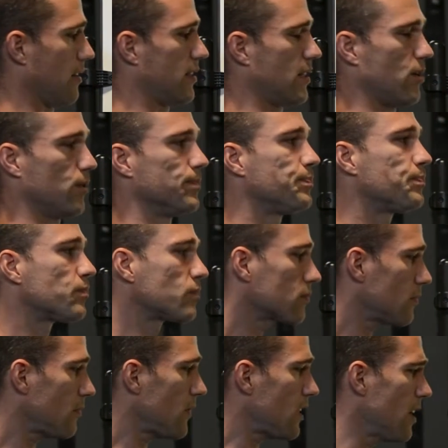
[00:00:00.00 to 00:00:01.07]
So,
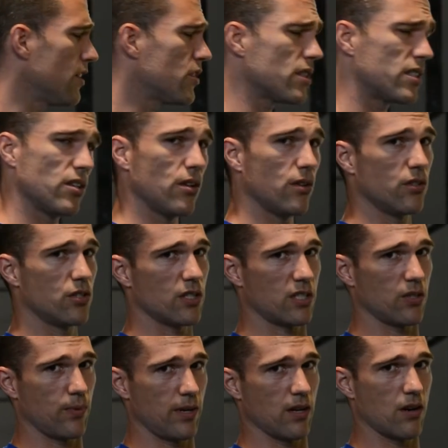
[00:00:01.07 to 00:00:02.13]
and just
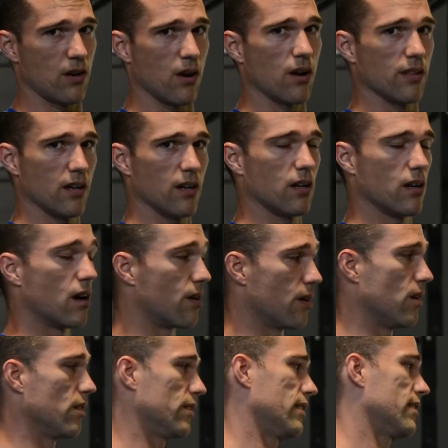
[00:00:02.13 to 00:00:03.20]
so we are
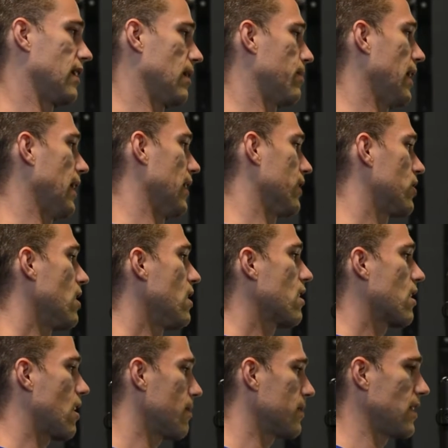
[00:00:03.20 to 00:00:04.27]
all on the same page,
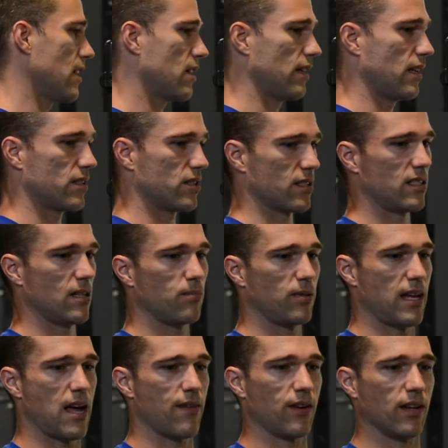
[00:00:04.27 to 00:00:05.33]
carb cycling is just
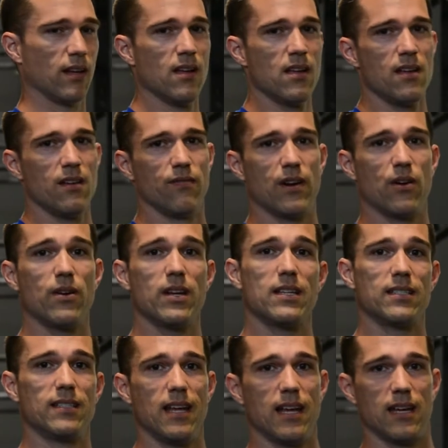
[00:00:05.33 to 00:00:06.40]
simply having
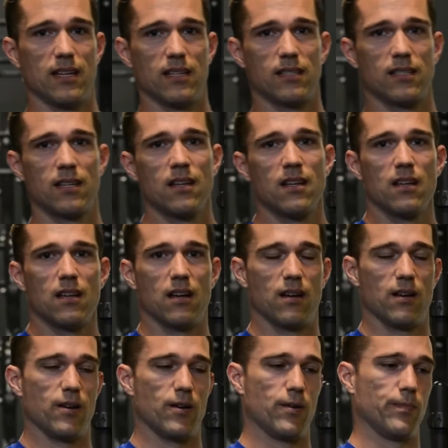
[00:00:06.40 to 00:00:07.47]
various days
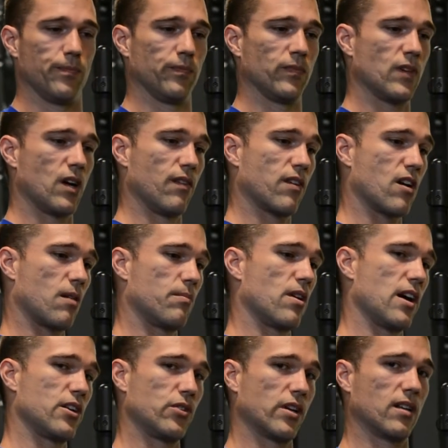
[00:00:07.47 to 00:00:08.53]
of
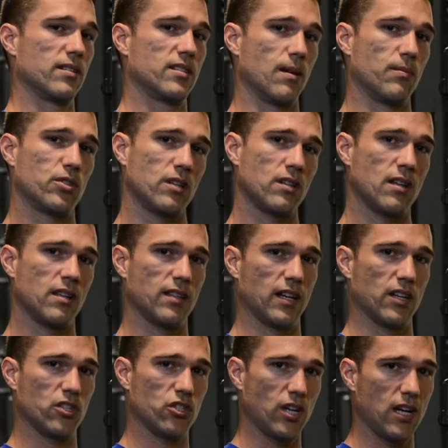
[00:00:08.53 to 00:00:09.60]
carbohydrate consumption that
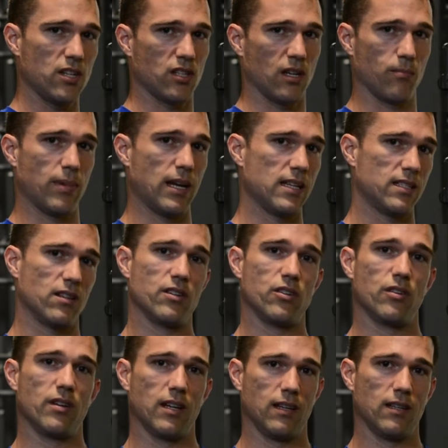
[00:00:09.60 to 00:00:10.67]
is changing based on
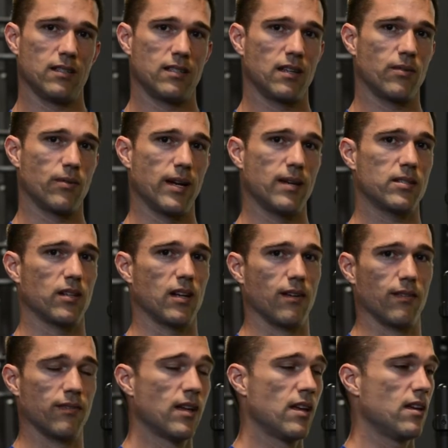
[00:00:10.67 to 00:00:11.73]
your needs, right? So you
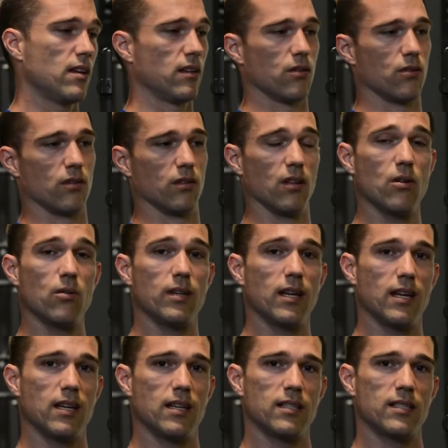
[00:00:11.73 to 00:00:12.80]
have your low
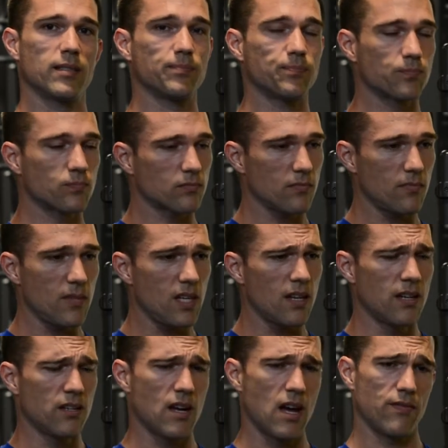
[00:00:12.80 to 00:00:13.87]
days,
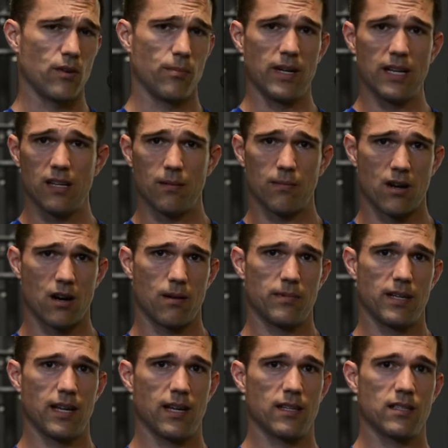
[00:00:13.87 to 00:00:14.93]
and you have your medium carb
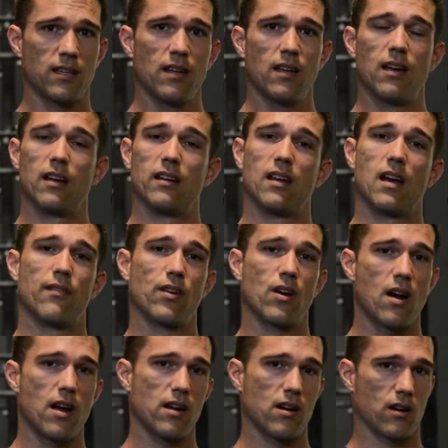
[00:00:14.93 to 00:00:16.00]
days, and you have your
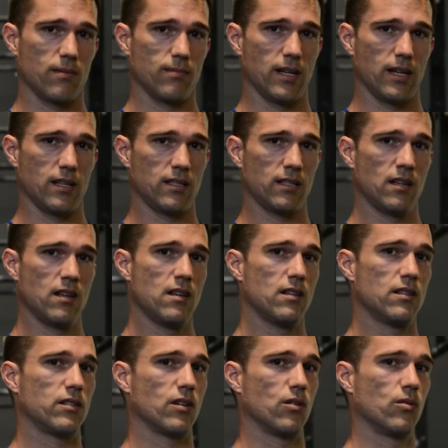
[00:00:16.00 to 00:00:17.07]
high carb days.
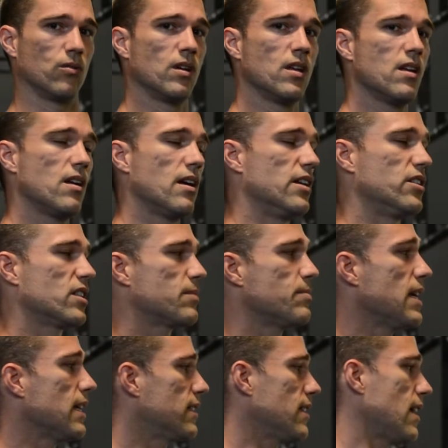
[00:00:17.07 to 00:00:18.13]
So it just
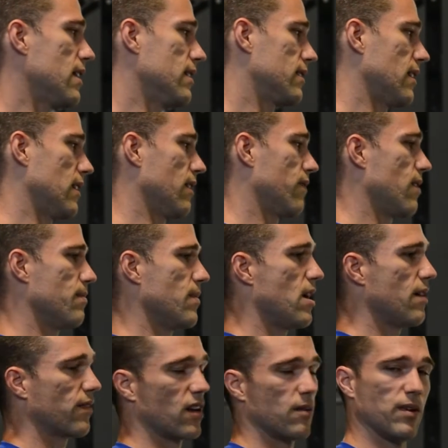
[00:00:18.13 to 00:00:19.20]
makes sense that if I'm
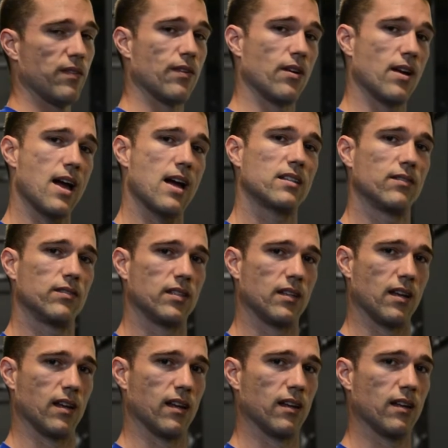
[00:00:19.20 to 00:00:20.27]
not going to be very active
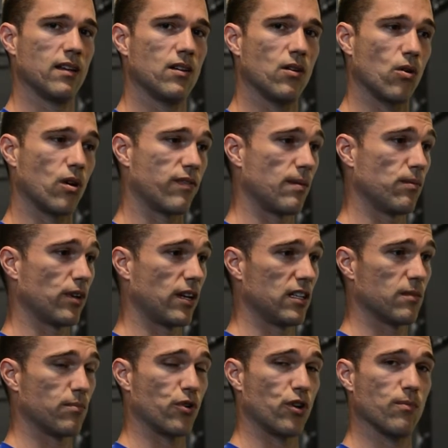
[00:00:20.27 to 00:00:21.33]
today, or if I'm looking
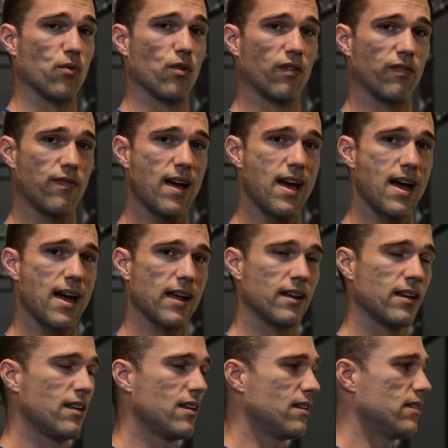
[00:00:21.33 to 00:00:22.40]
to burn more
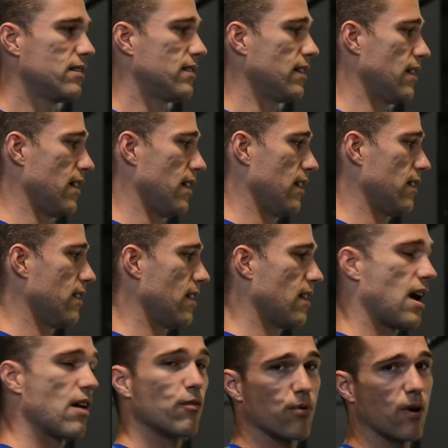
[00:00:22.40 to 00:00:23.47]
fat today, then
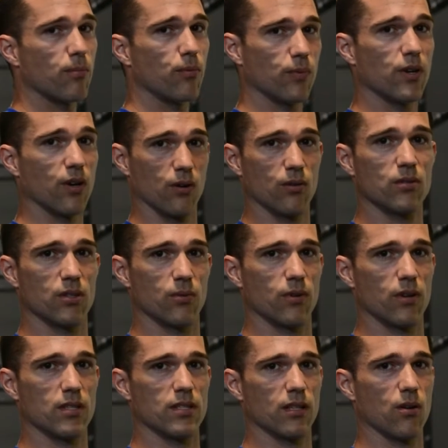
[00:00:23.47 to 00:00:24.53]
I would probably go
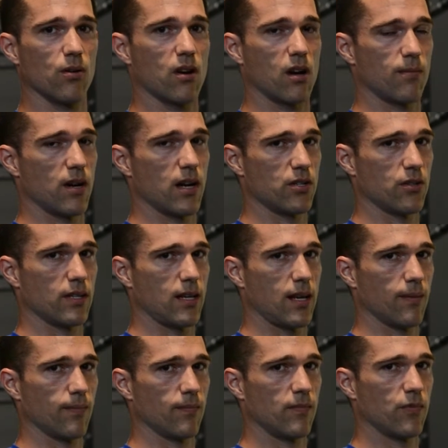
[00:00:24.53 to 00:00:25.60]
towards a low carbohydrate
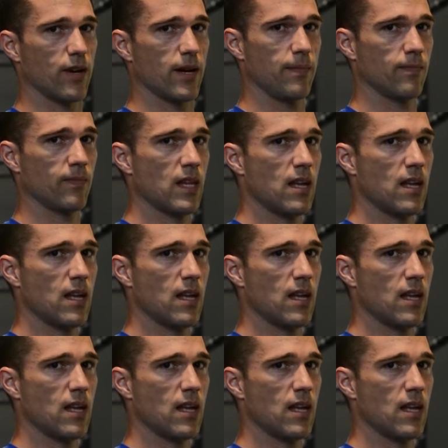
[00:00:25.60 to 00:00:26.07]
day, right?